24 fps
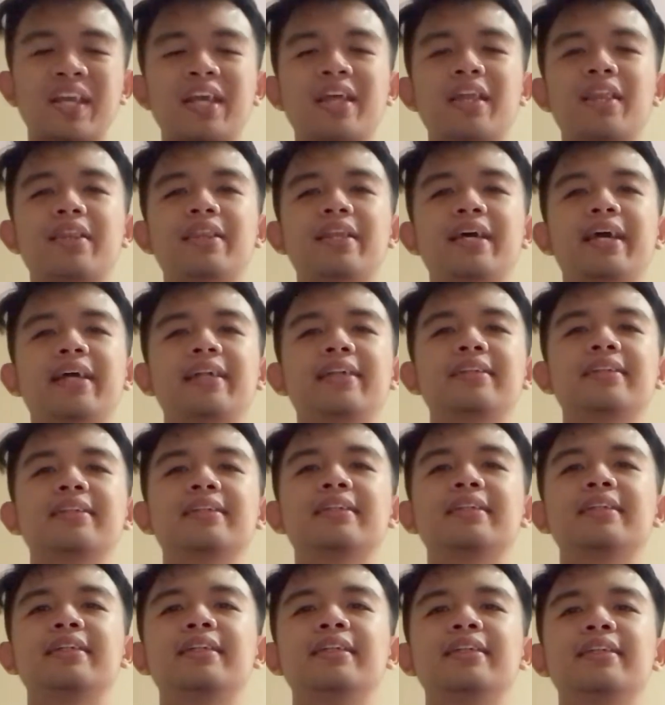Then,
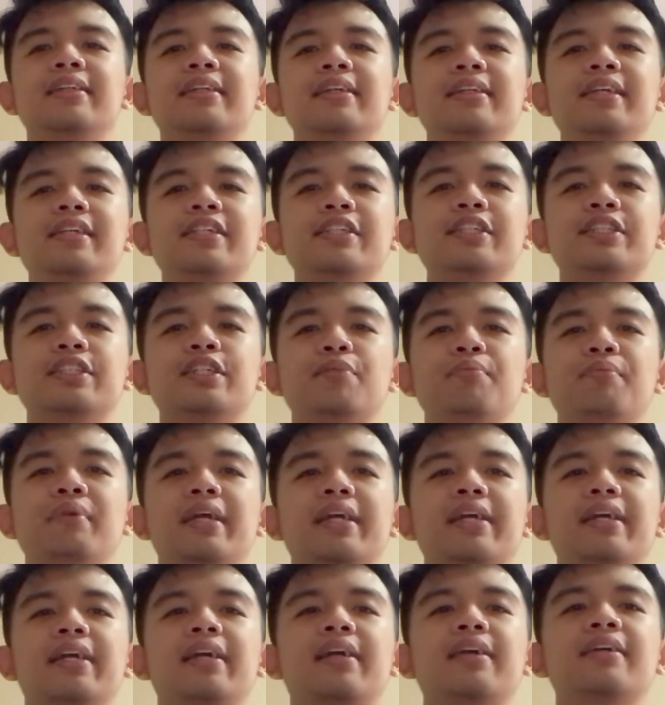the decision
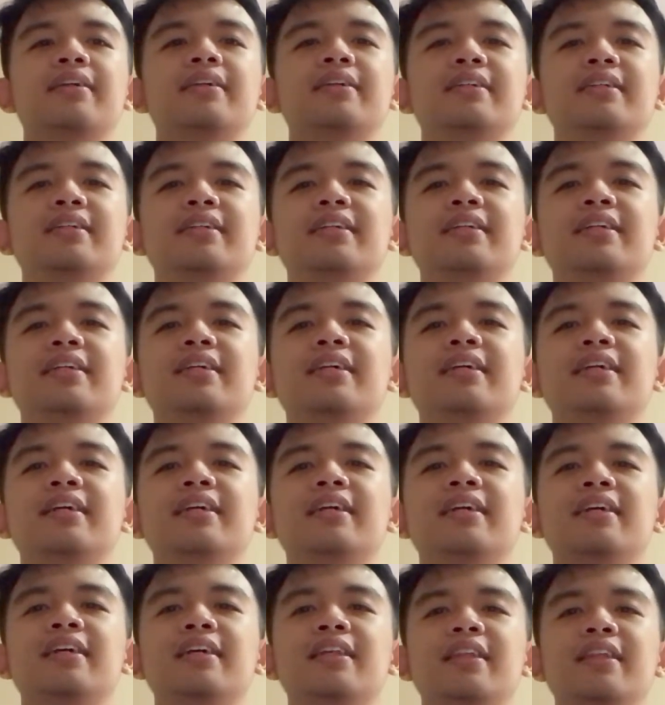making.
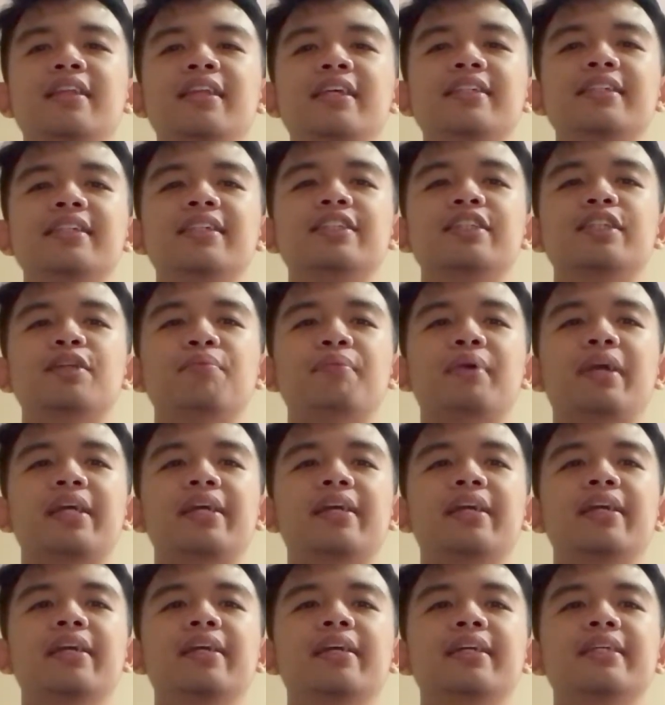Decision
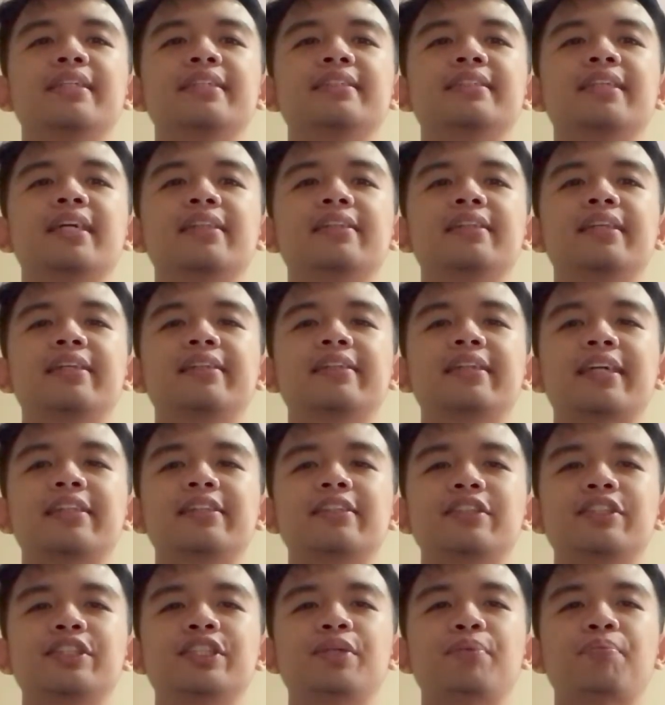making is not
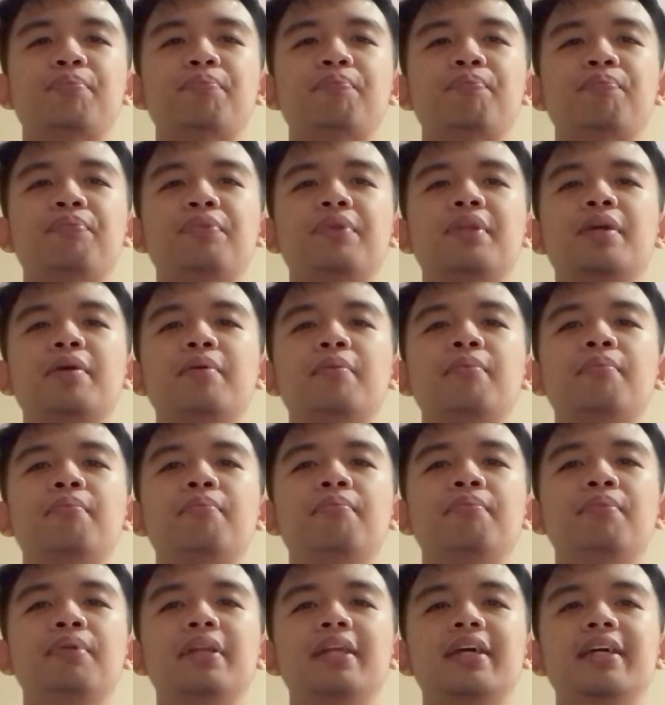dictatorship.
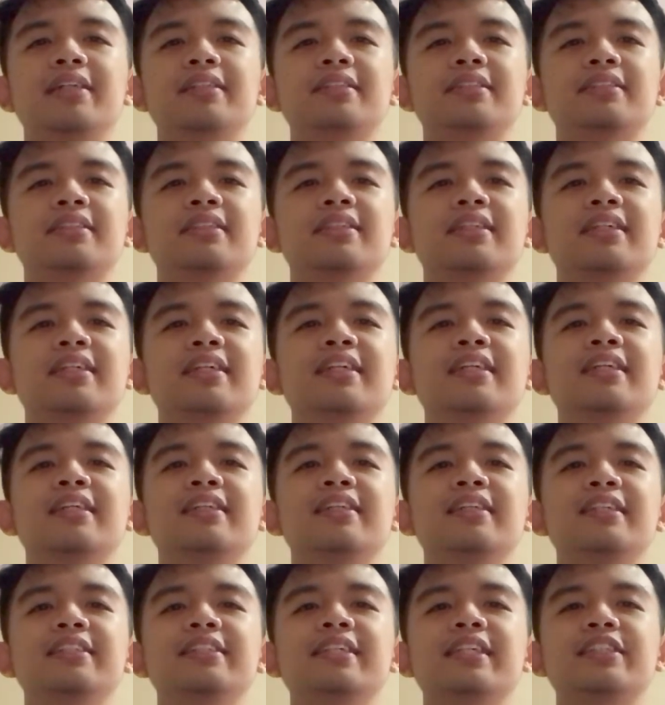Plus,
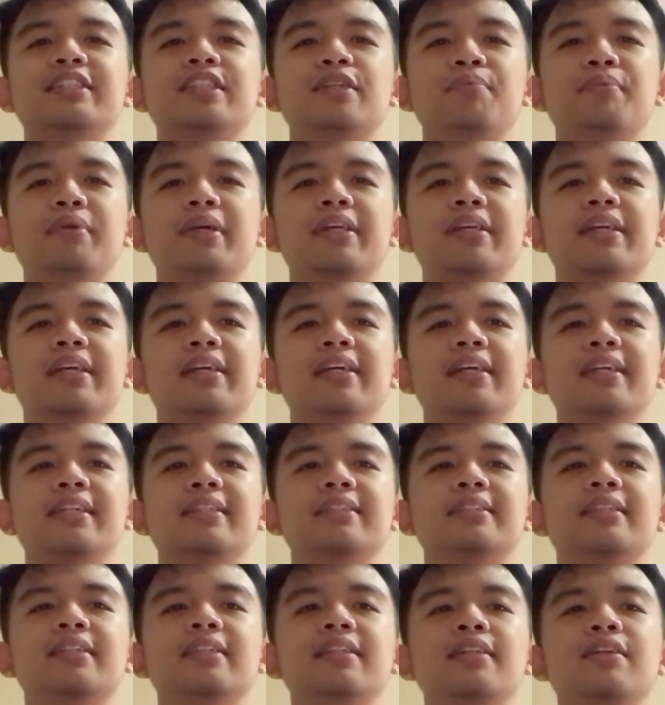decision making
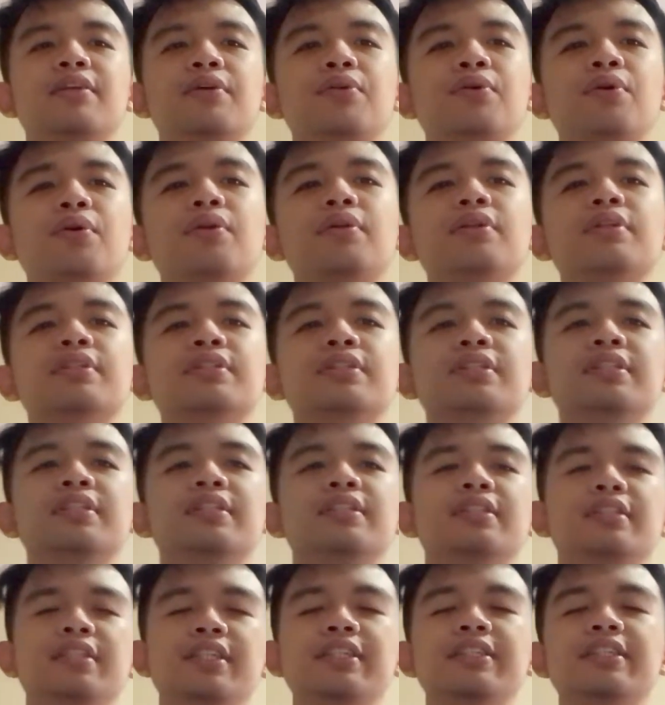isn't
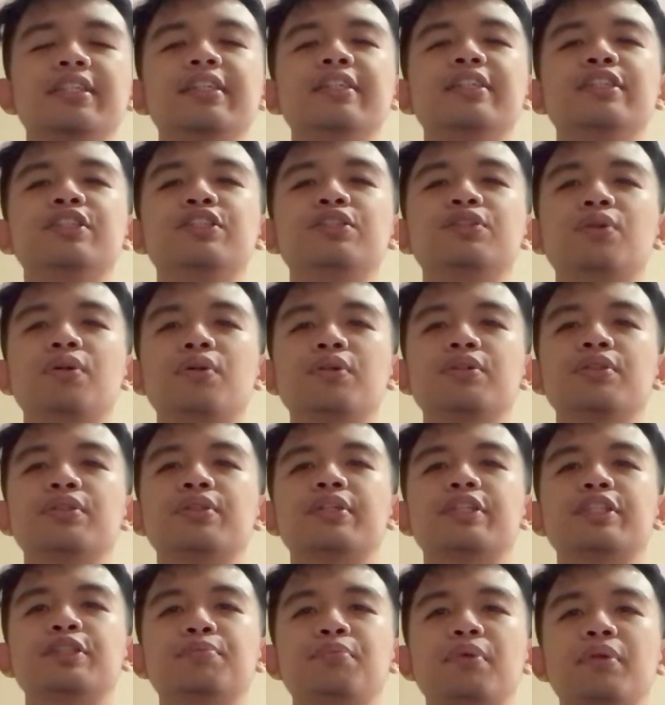the sole
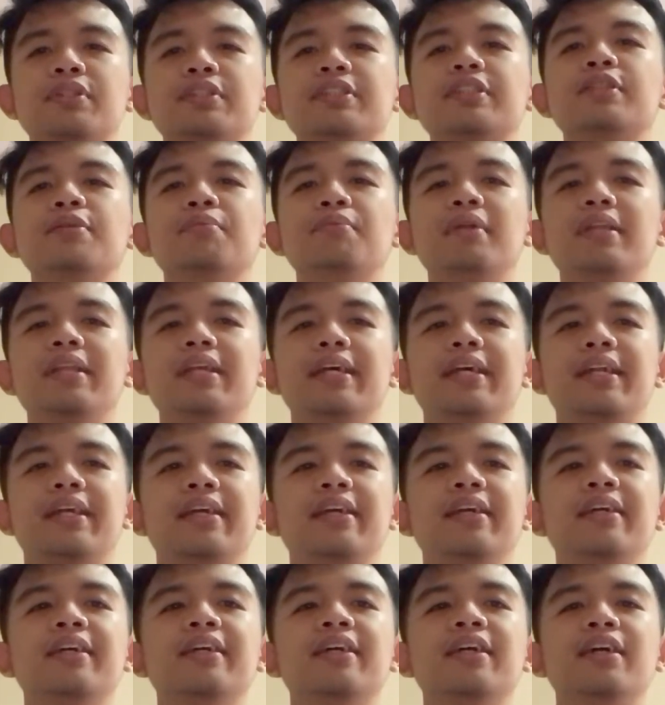
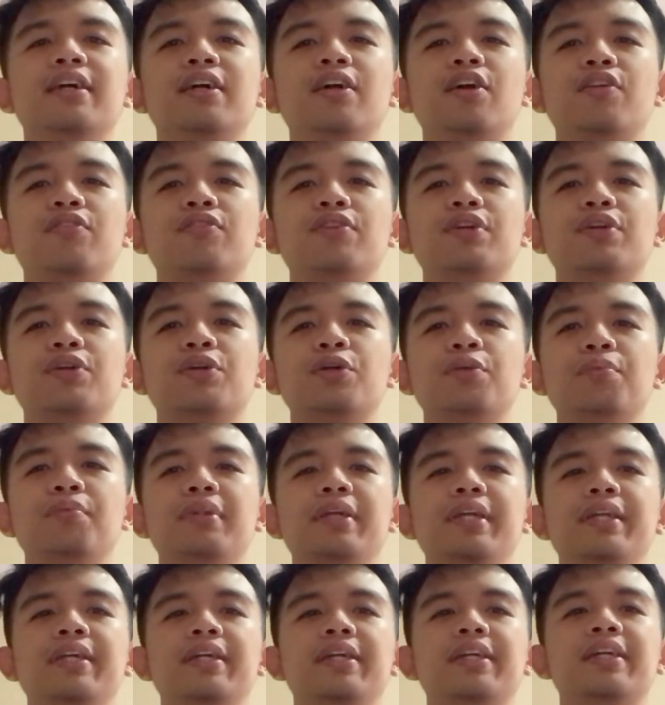responsibility of a group
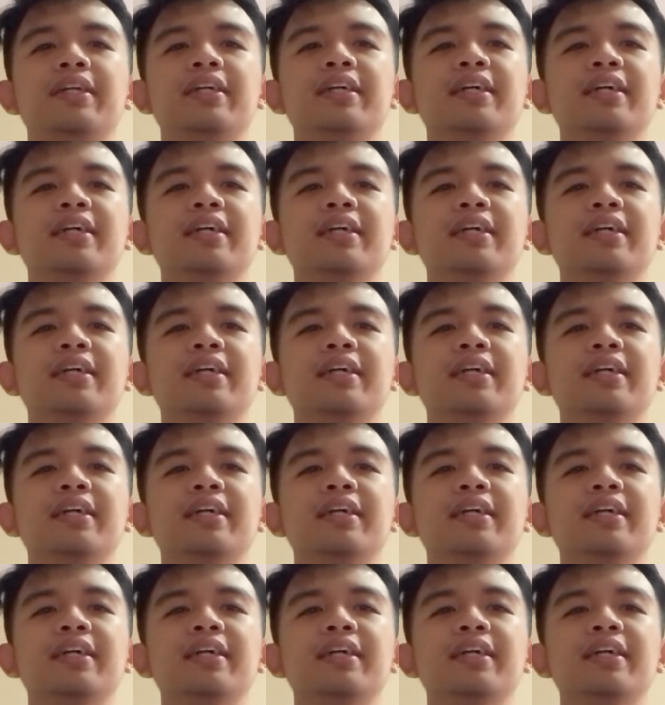leader.